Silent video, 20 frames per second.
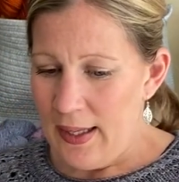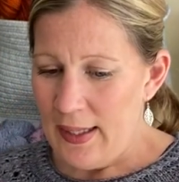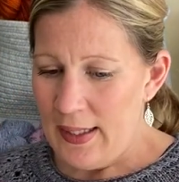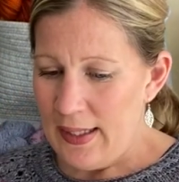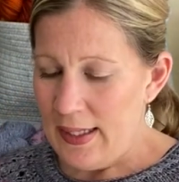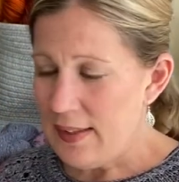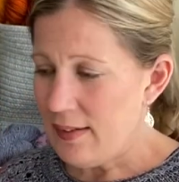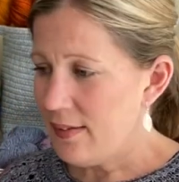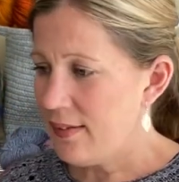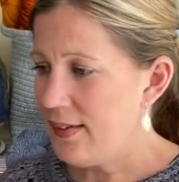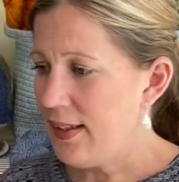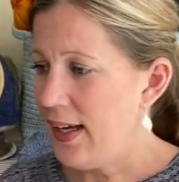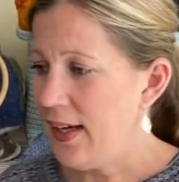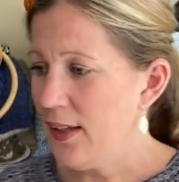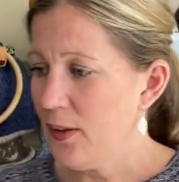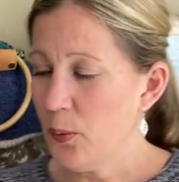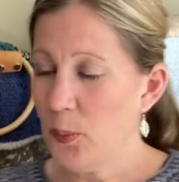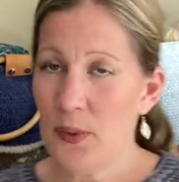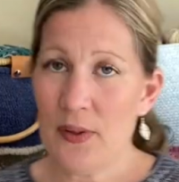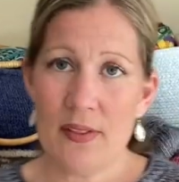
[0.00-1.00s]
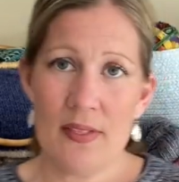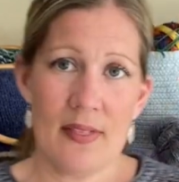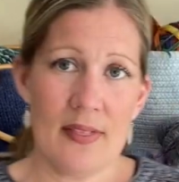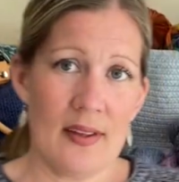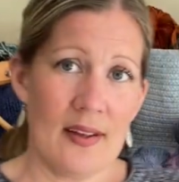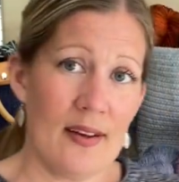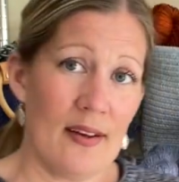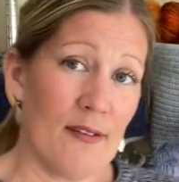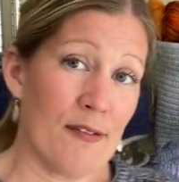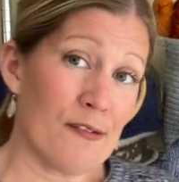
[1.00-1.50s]
Let's start with
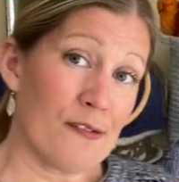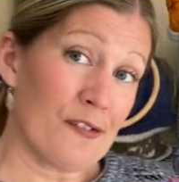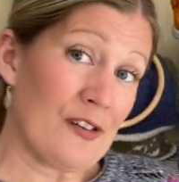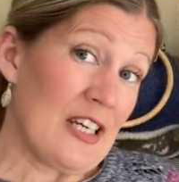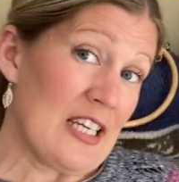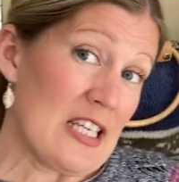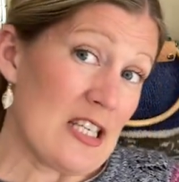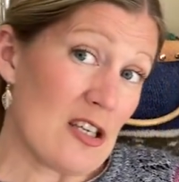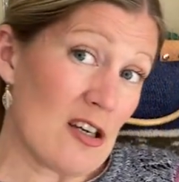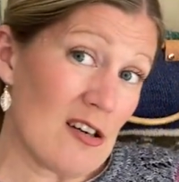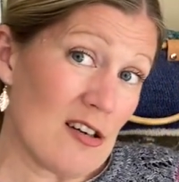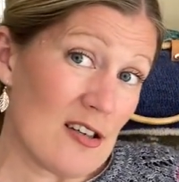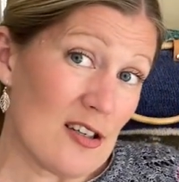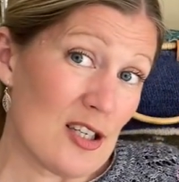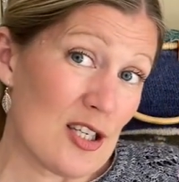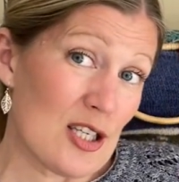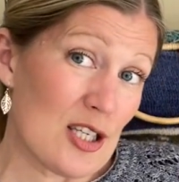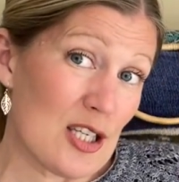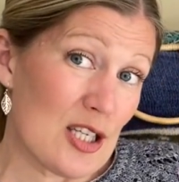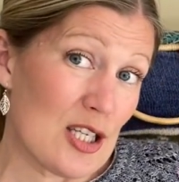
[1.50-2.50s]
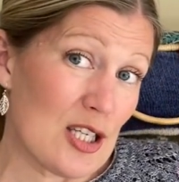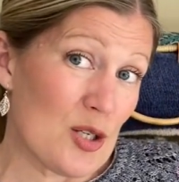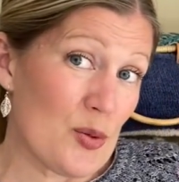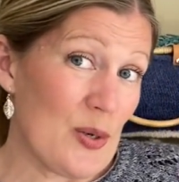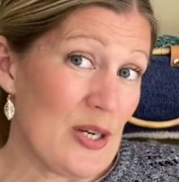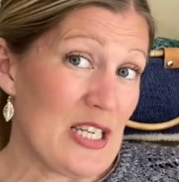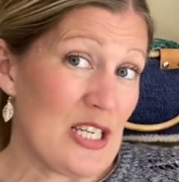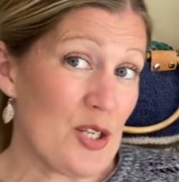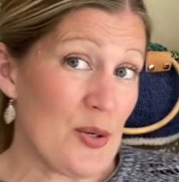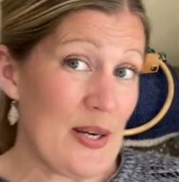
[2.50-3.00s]
the free socks
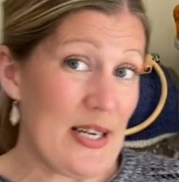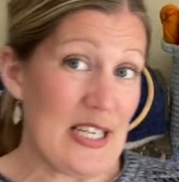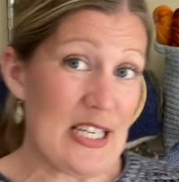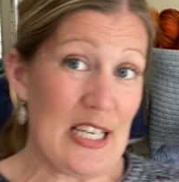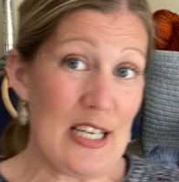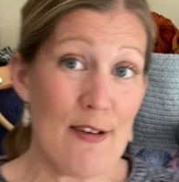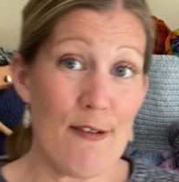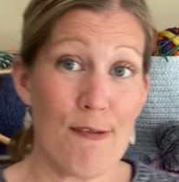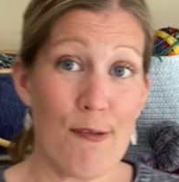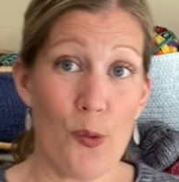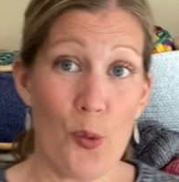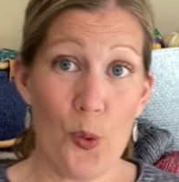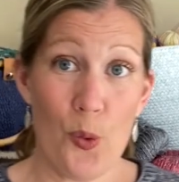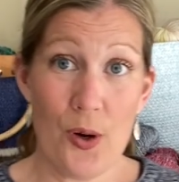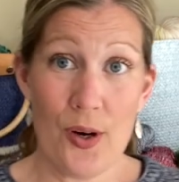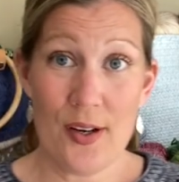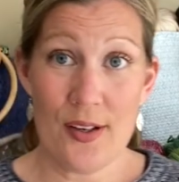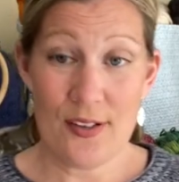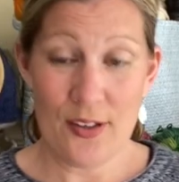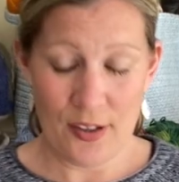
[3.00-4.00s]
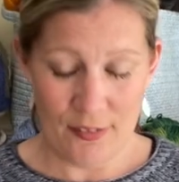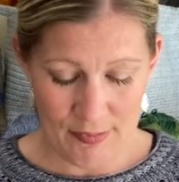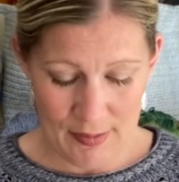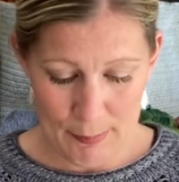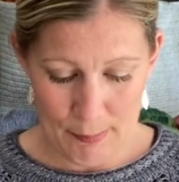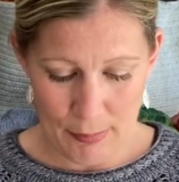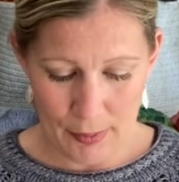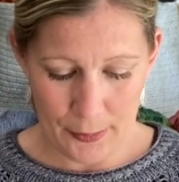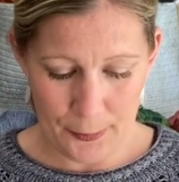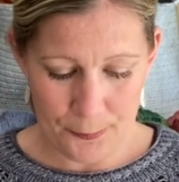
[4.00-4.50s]
2020 for
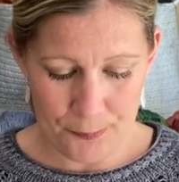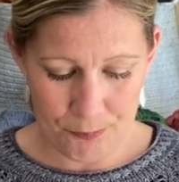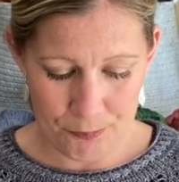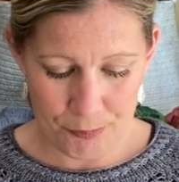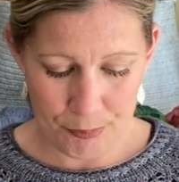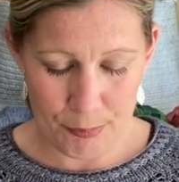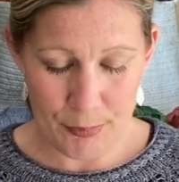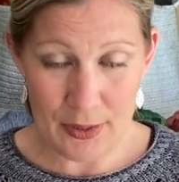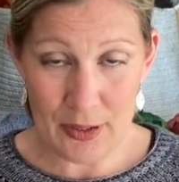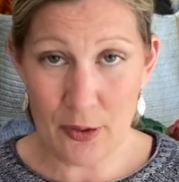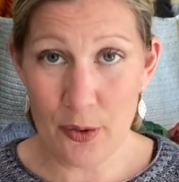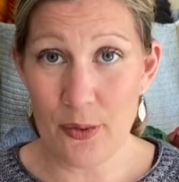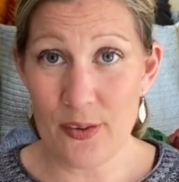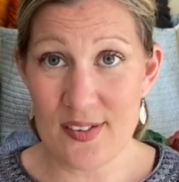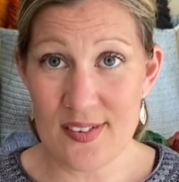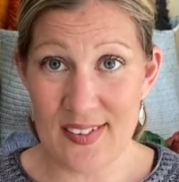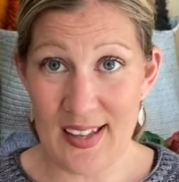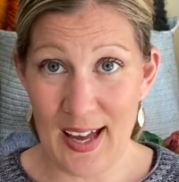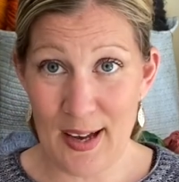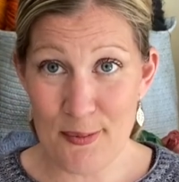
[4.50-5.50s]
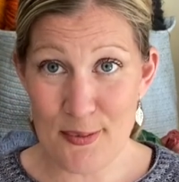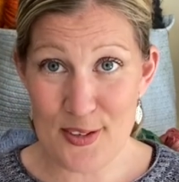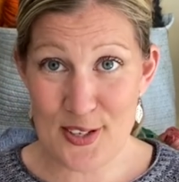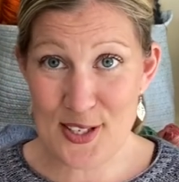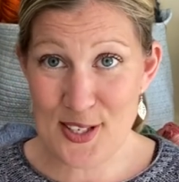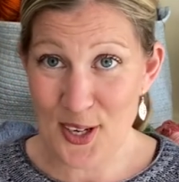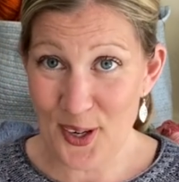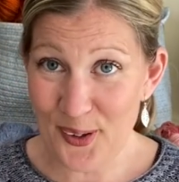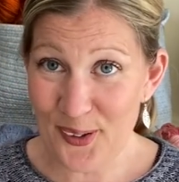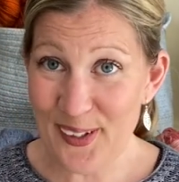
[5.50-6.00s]
November. Because I was
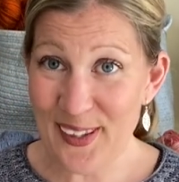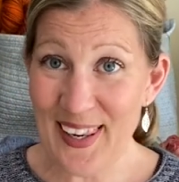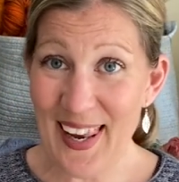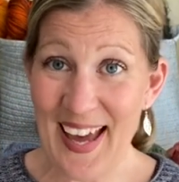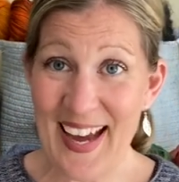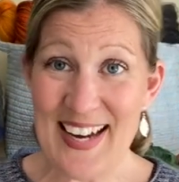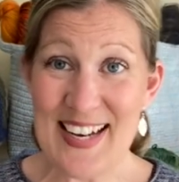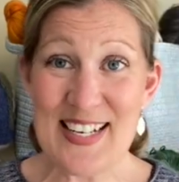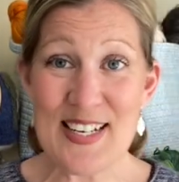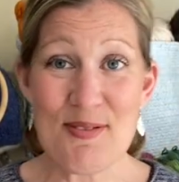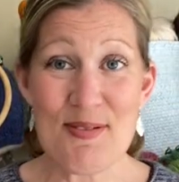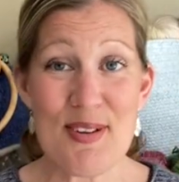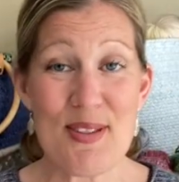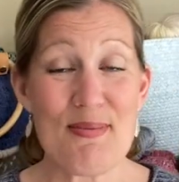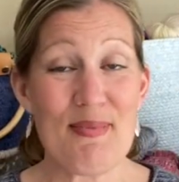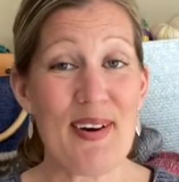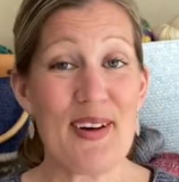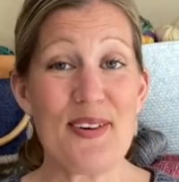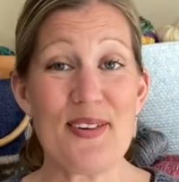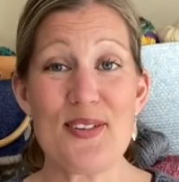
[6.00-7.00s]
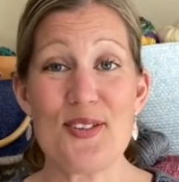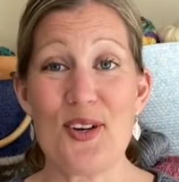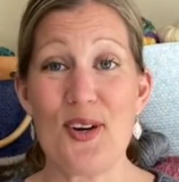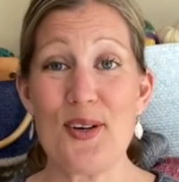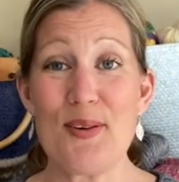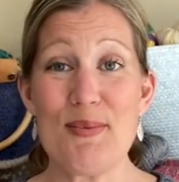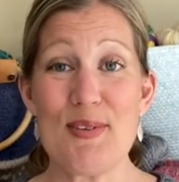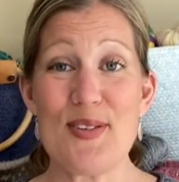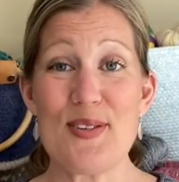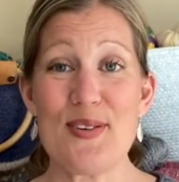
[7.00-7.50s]
so late with my
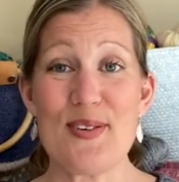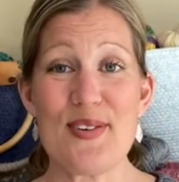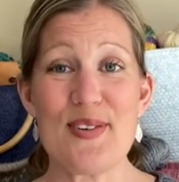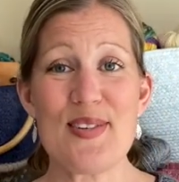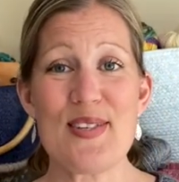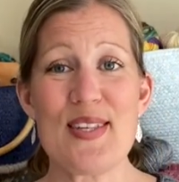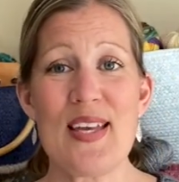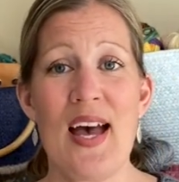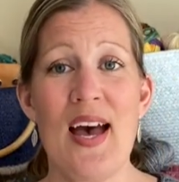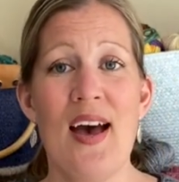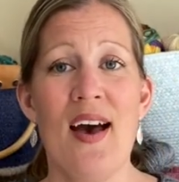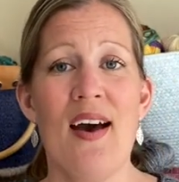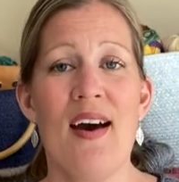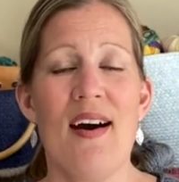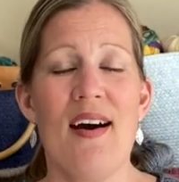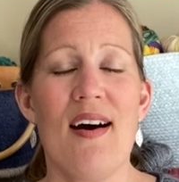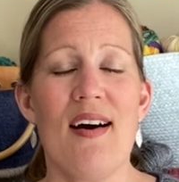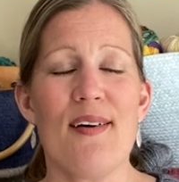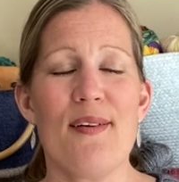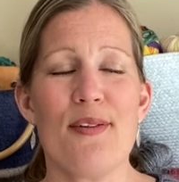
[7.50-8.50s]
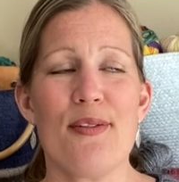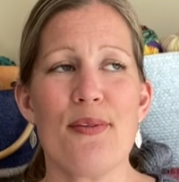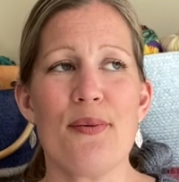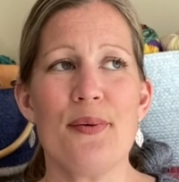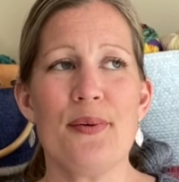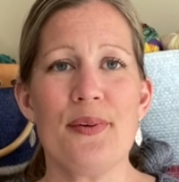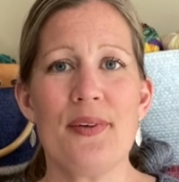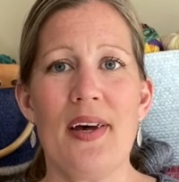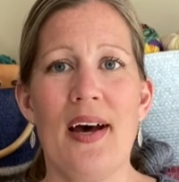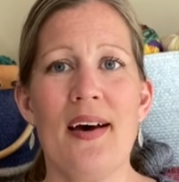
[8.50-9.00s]
October socks, I
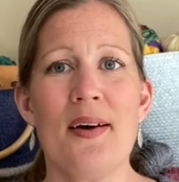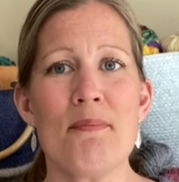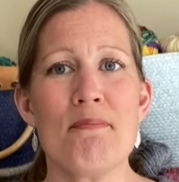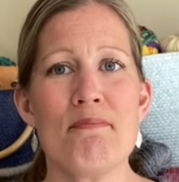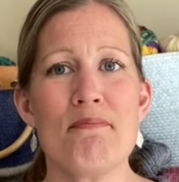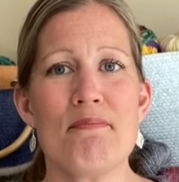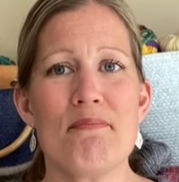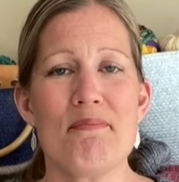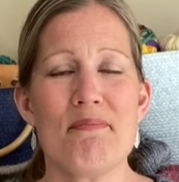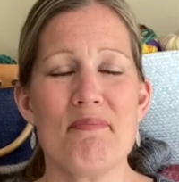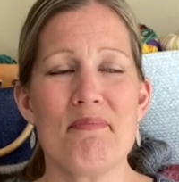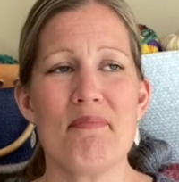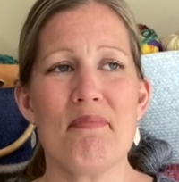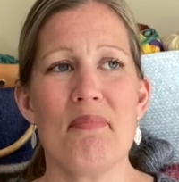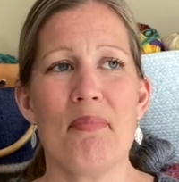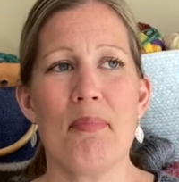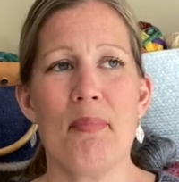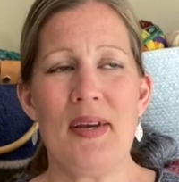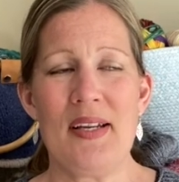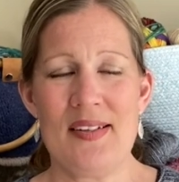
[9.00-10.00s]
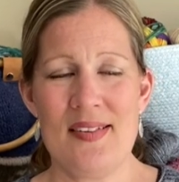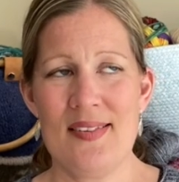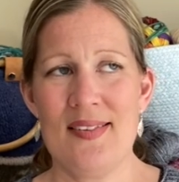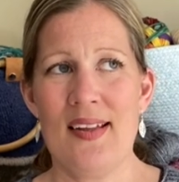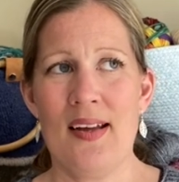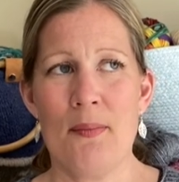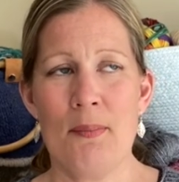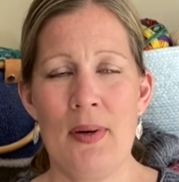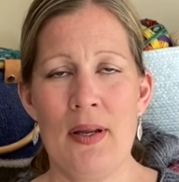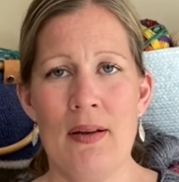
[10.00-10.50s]
thought I'd better
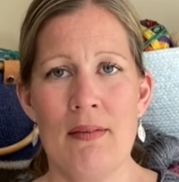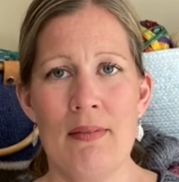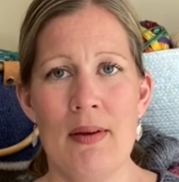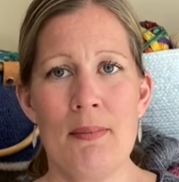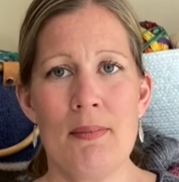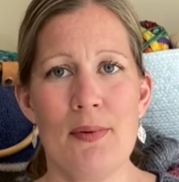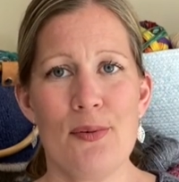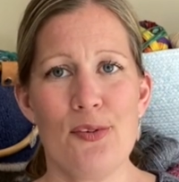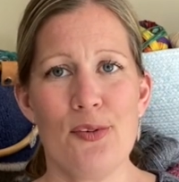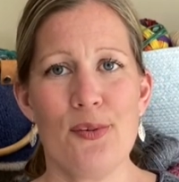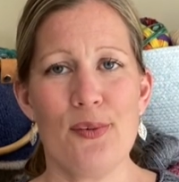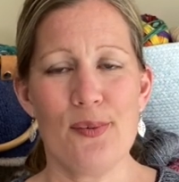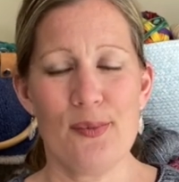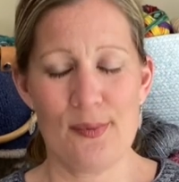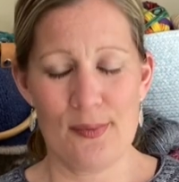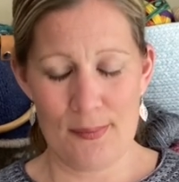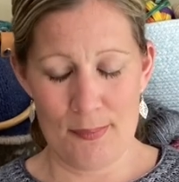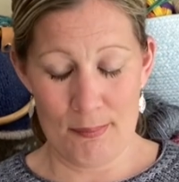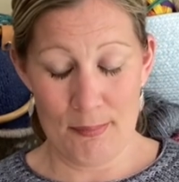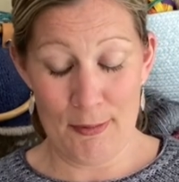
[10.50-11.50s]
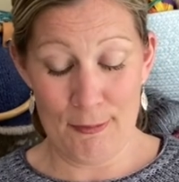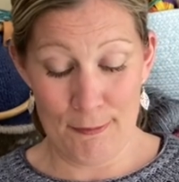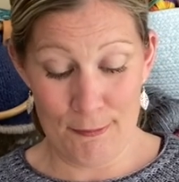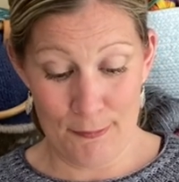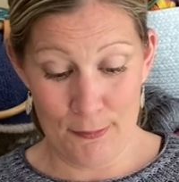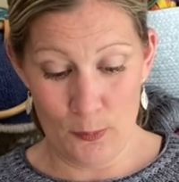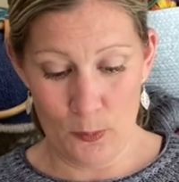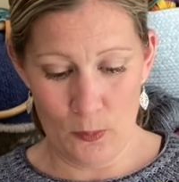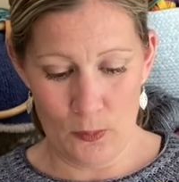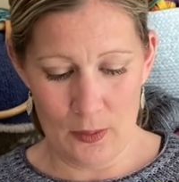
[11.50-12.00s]
start my November socks
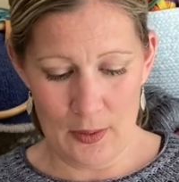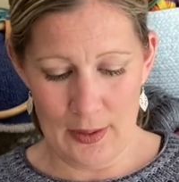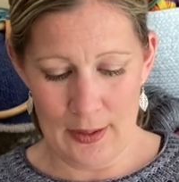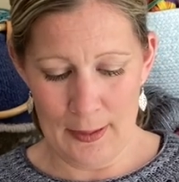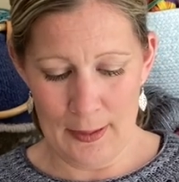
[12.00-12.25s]
before